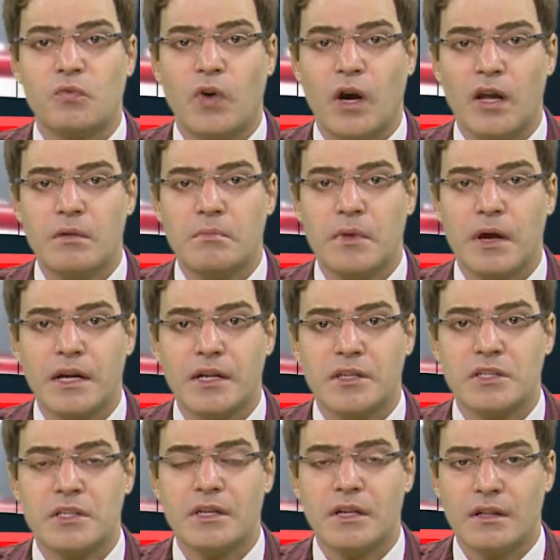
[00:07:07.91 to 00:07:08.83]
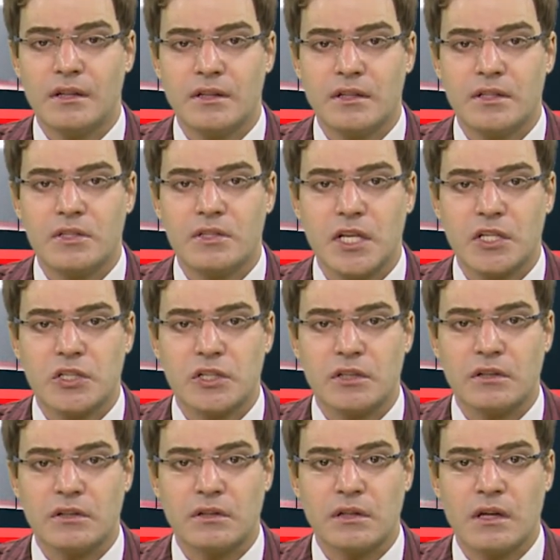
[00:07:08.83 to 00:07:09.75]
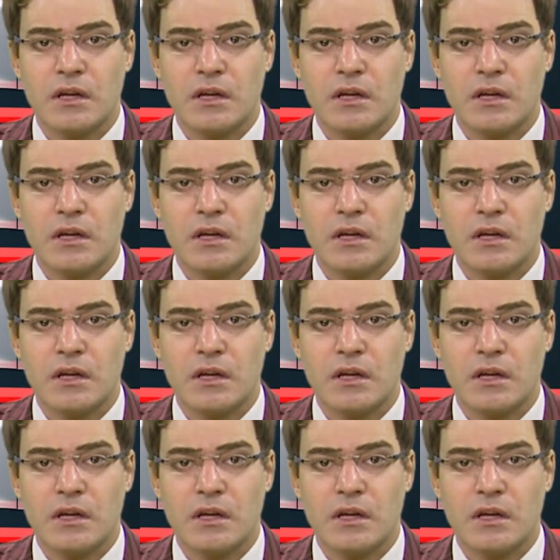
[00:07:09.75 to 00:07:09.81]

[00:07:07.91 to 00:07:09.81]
One Mind in this session.